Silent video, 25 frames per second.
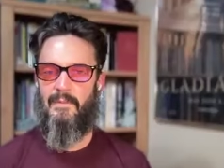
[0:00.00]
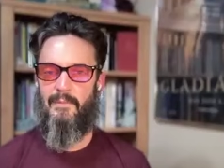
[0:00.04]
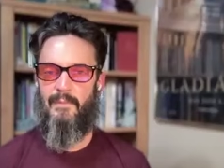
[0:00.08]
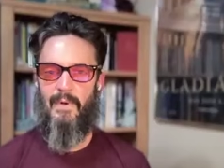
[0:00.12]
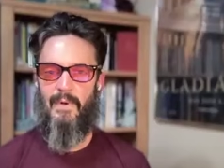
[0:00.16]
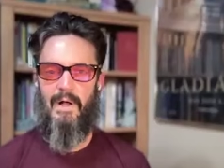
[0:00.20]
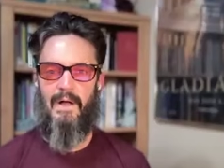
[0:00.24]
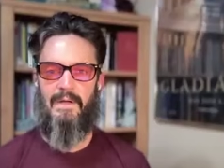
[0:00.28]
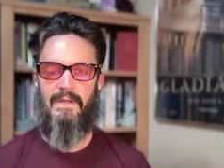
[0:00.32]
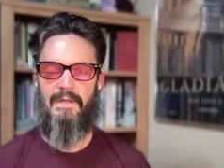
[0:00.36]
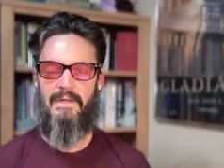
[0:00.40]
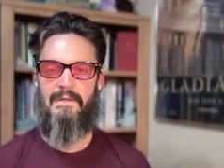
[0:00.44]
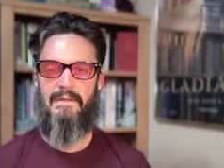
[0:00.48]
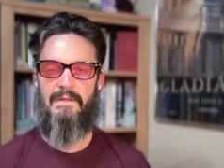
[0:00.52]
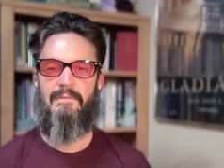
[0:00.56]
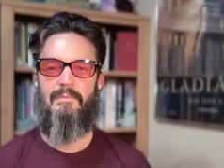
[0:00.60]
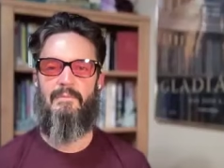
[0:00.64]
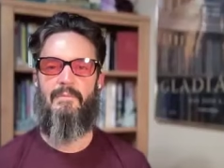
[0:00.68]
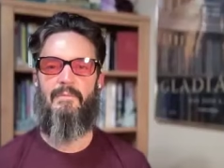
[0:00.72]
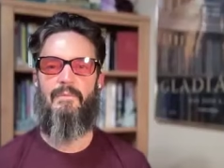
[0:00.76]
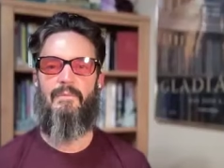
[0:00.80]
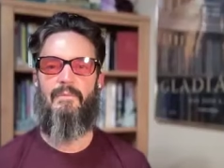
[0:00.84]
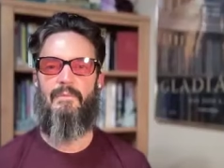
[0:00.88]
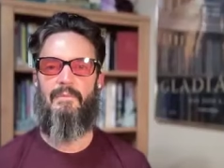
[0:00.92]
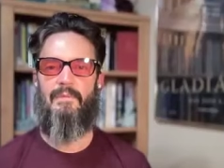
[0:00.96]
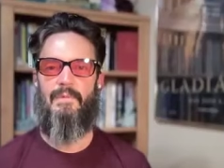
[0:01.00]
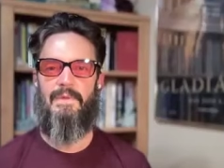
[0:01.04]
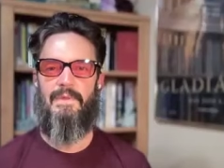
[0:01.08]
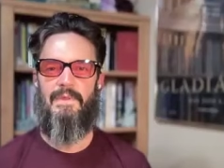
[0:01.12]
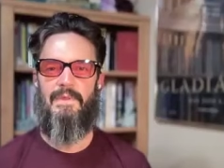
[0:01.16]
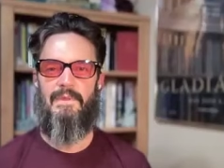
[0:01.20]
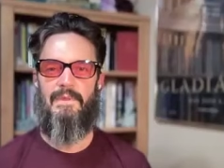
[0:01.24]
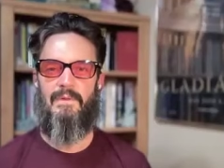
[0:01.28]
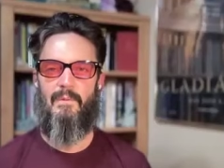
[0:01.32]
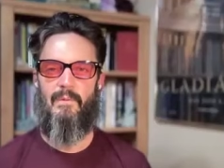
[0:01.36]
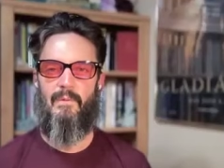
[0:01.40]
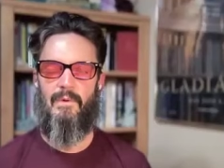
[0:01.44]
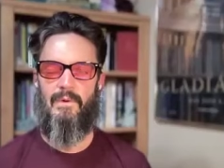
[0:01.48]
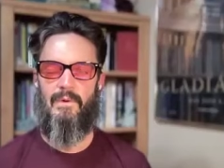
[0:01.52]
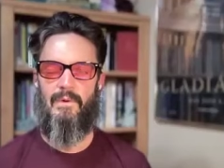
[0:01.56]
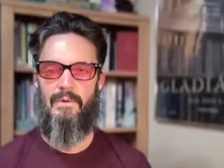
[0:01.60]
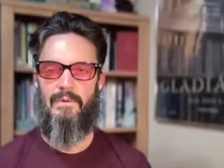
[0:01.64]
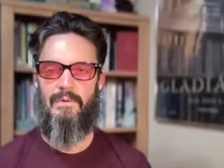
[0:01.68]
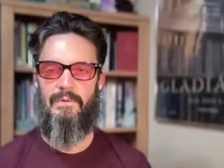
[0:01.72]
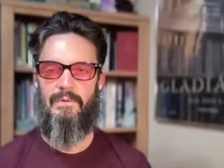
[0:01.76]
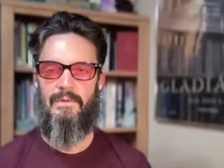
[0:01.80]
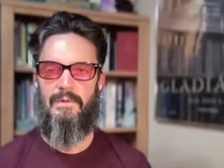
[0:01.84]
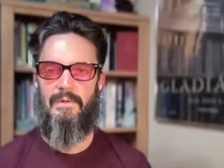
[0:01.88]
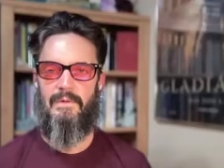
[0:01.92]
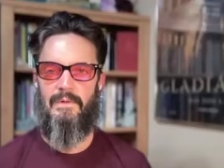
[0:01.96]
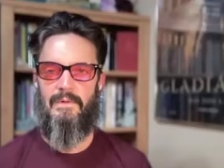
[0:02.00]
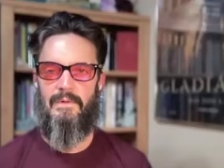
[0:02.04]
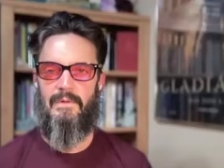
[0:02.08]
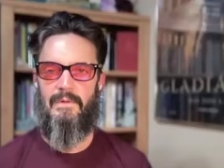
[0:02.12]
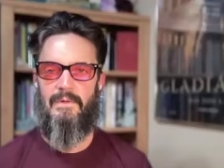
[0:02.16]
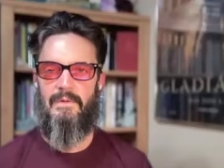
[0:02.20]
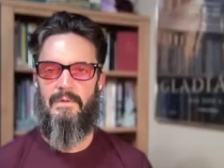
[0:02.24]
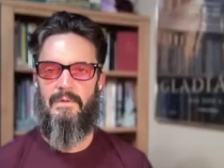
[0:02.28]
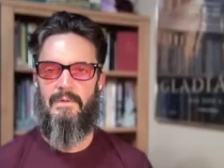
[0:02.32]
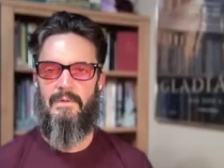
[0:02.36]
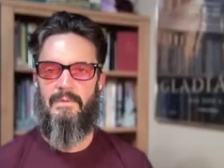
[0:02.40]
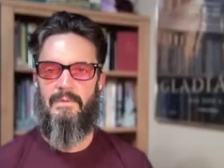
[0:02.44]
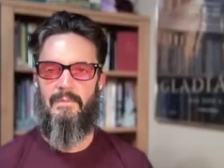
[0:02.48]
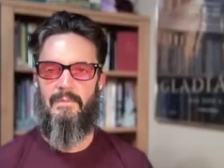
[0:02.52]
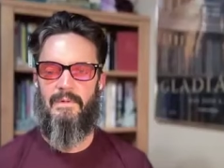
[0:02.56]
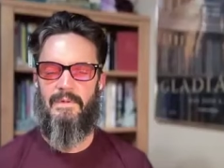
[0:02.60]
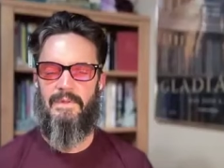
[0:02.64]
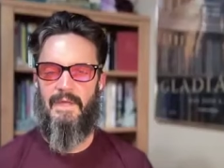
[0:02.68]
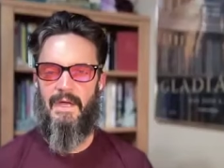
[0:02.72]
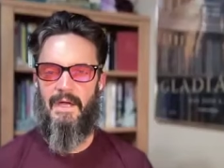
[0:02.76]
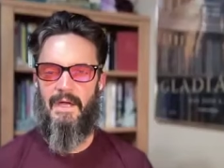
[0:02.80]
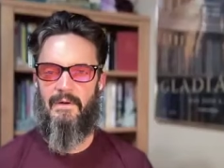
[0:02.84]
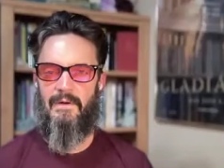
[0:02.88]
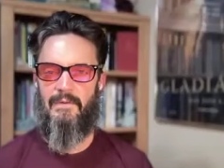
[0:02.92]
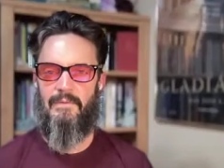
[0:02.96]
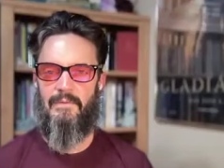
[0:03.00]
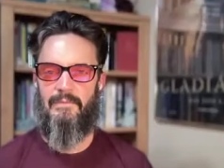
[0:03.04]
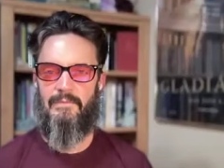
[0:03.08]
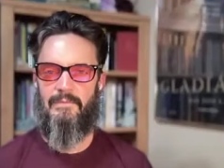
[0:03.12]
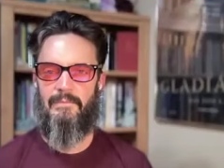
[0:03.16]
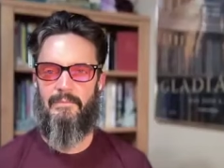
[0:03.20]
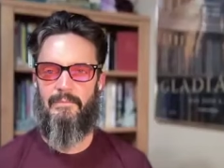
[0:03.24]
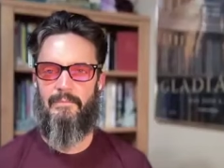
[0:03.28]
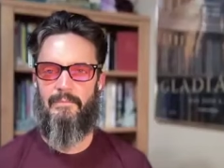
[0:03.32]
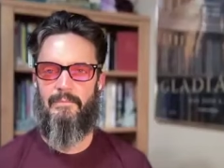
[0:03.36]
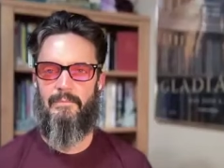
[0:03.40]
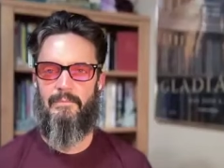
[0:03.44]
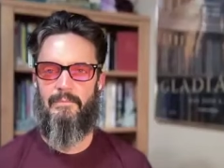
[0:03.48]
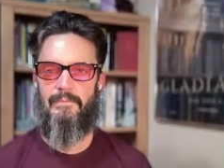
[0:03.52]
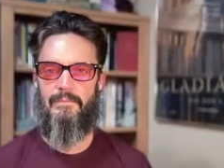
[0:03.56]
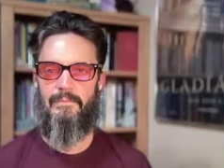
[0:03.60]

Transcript: the body and within the world without.